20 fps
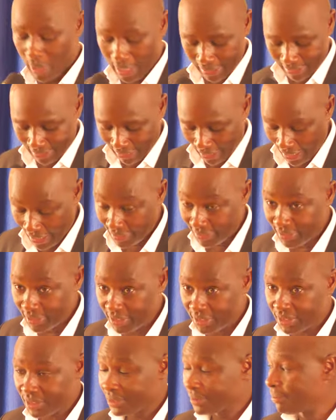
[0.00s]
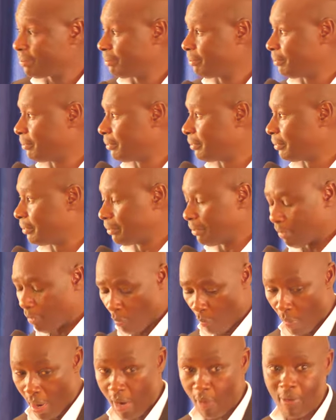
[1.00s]
are a scientist.
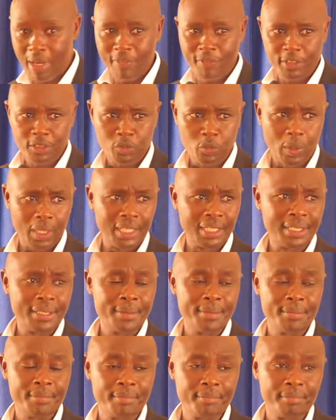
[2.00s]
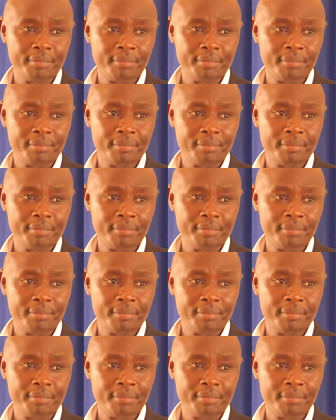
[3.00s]
My wife is one.